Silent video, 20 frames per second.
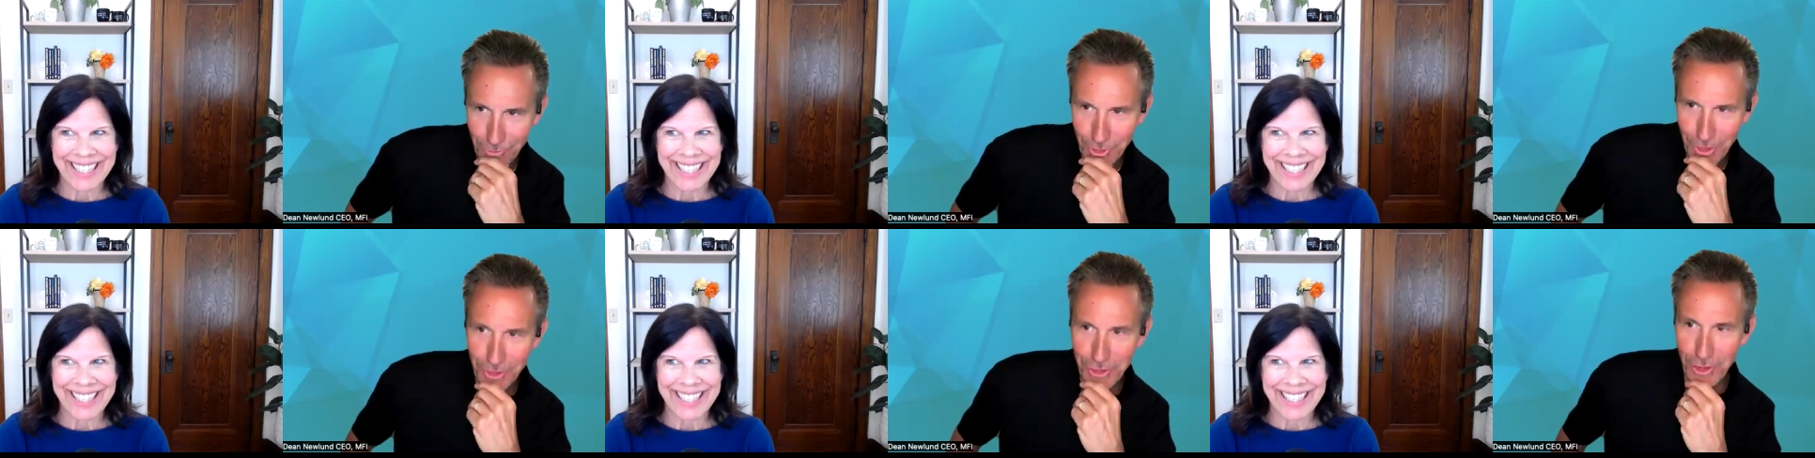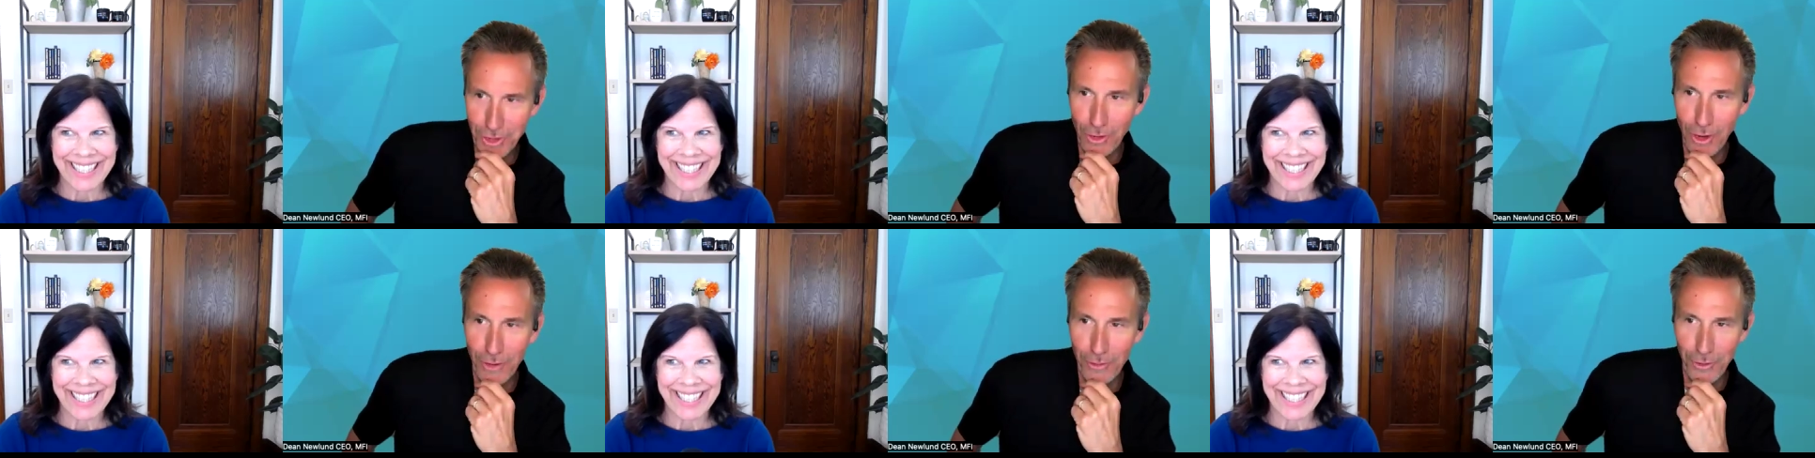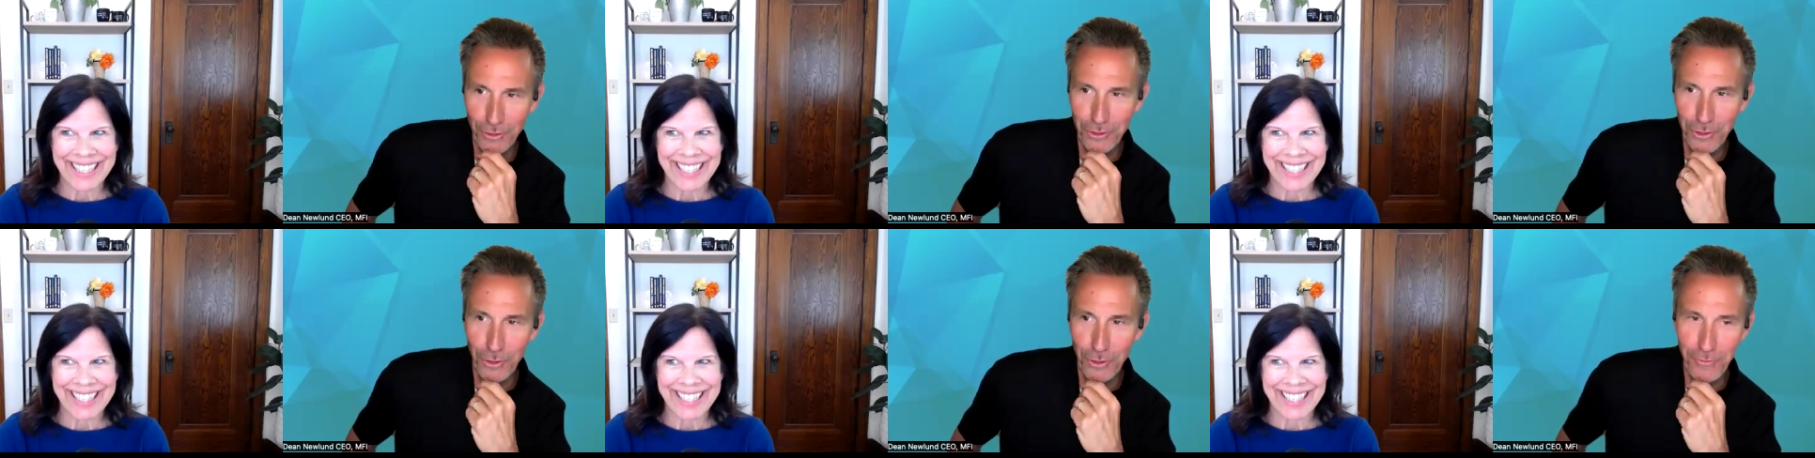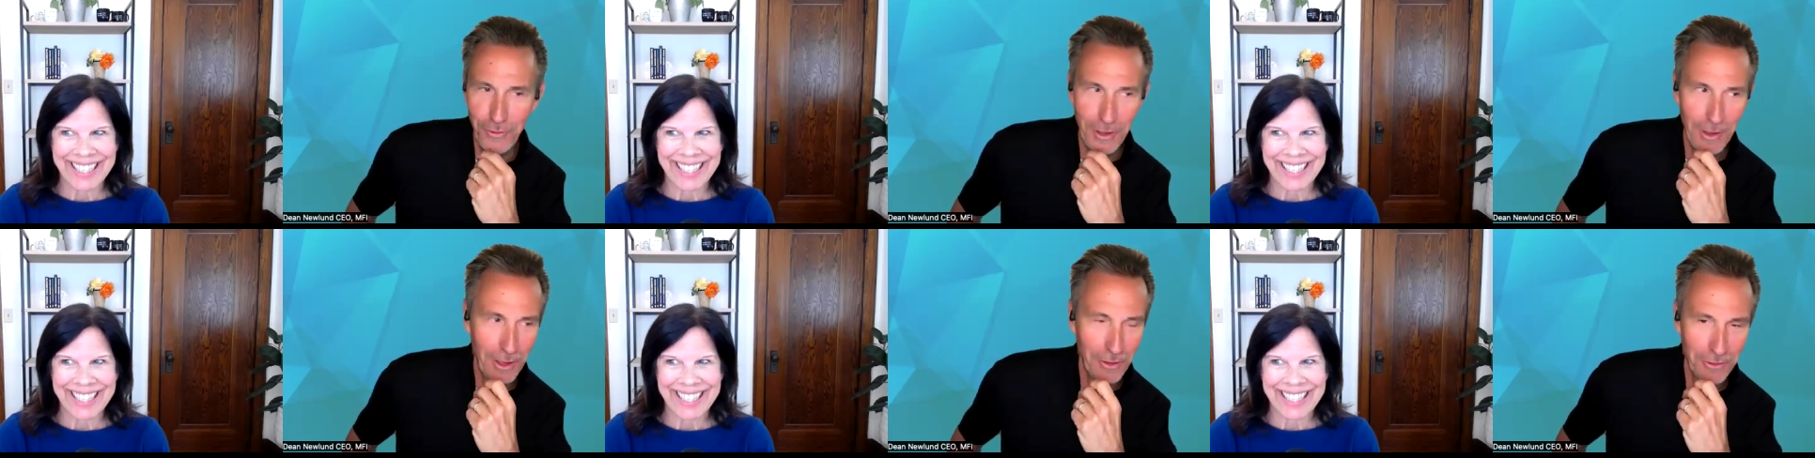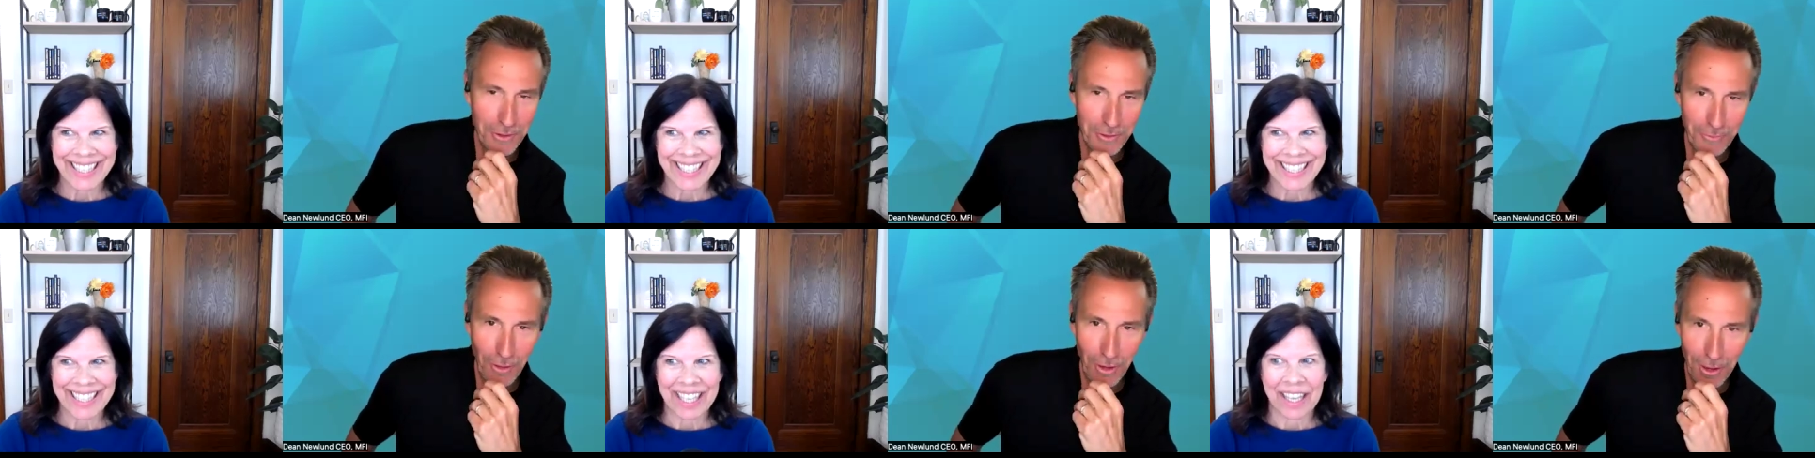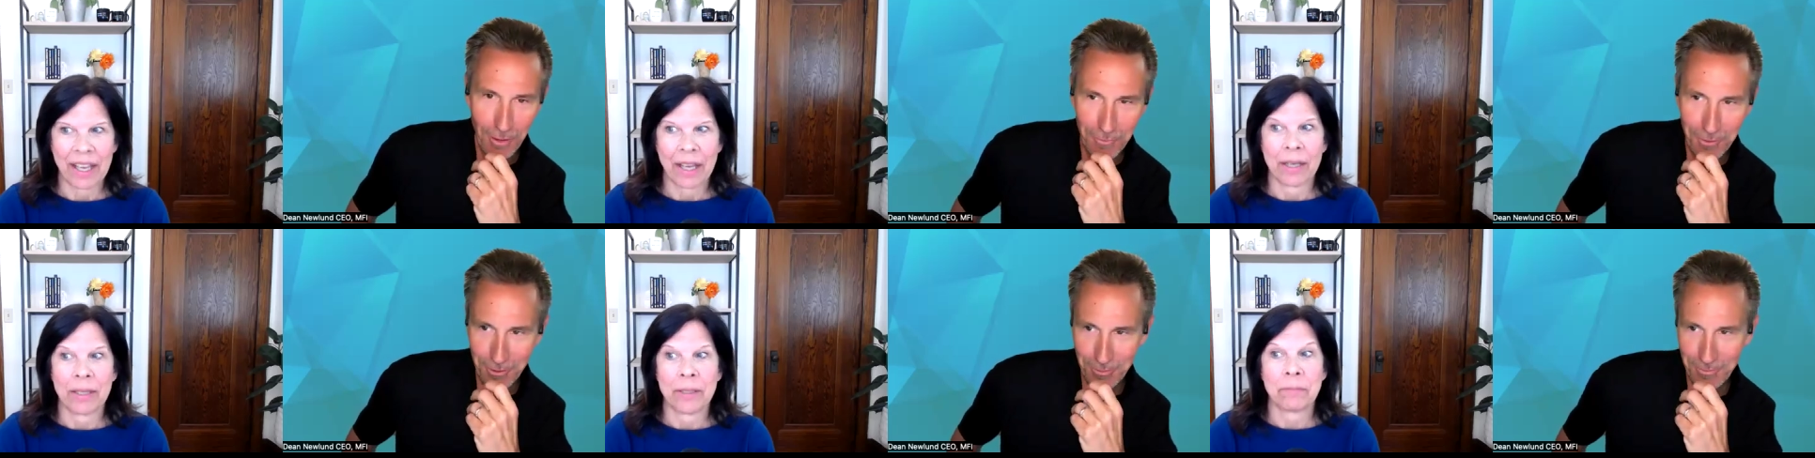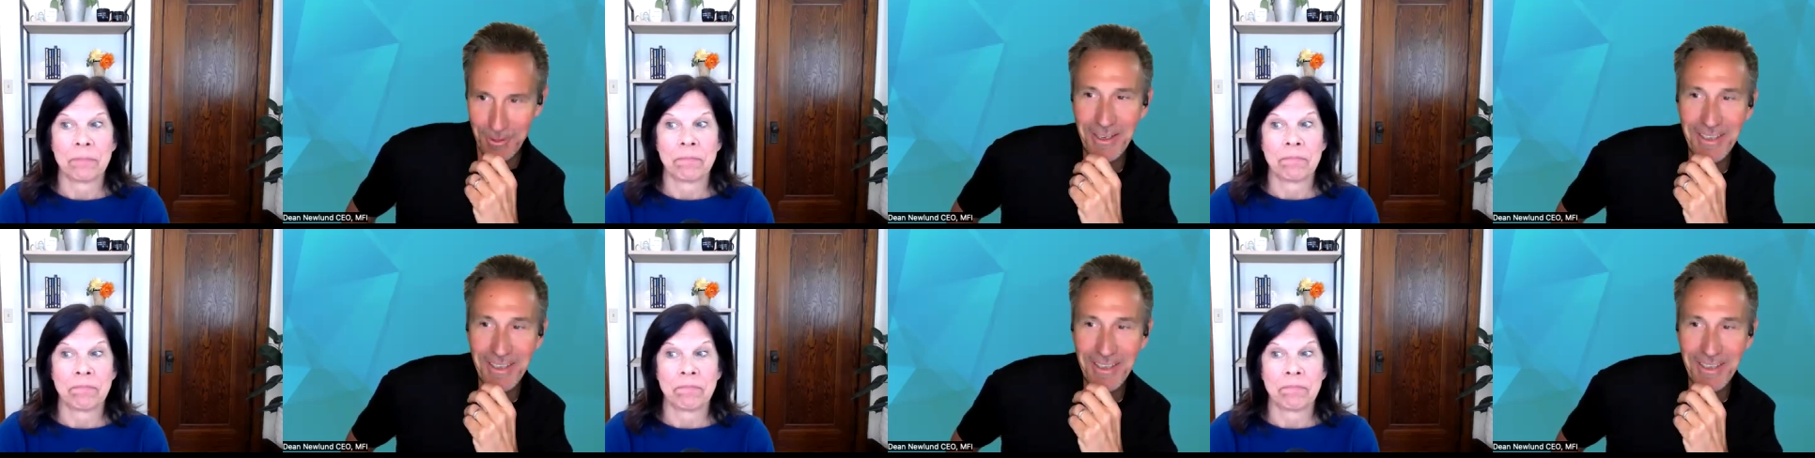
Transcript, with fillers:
Speaker 1: just so long there's no feelings involved.